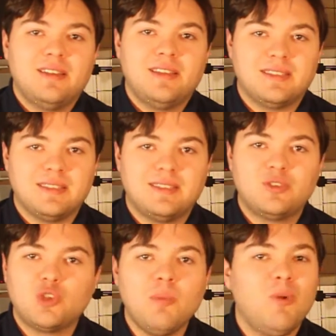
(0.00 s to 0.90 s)
This is
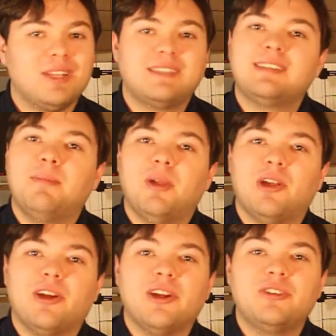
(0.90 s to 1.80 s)
somewhat
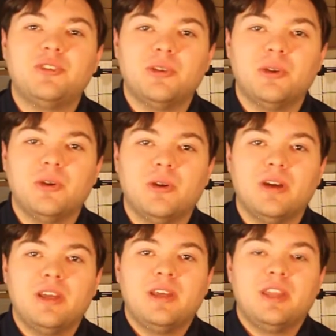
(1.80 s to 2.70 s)
similar
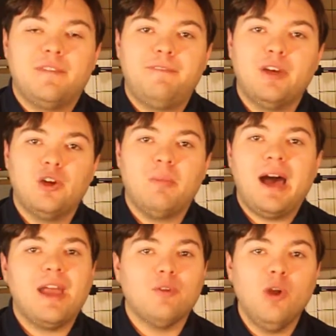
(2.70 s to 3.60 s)
to the film
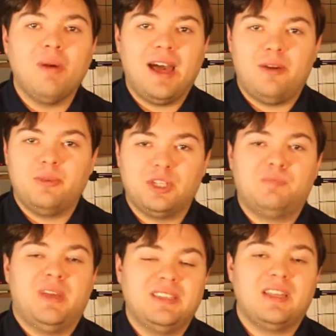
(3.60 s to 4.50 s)
I, Robot, which is
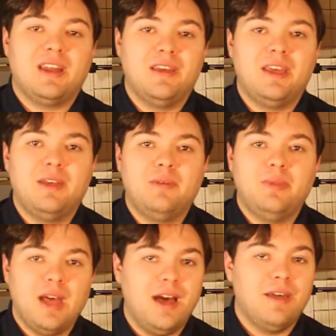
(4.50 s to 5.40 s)
based on
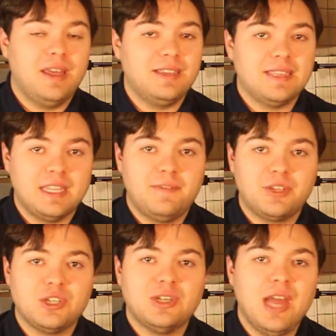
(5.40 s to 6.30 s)
a science
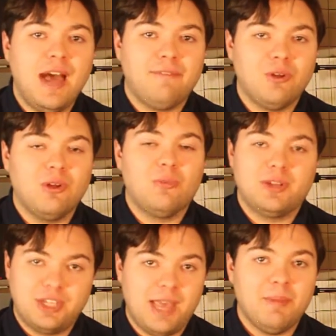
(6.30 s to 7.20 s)
fiction novel
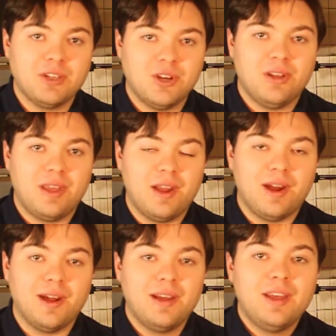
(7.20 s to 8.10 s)
which came much
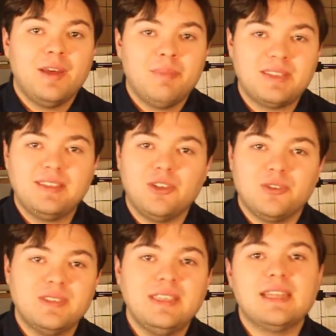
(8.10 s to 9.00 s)
earlier, but still
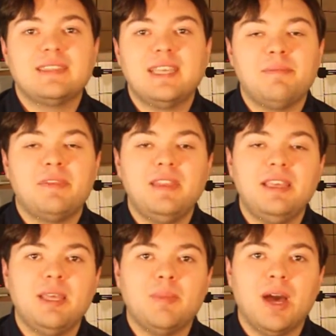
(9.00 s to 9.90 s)
you see that same theme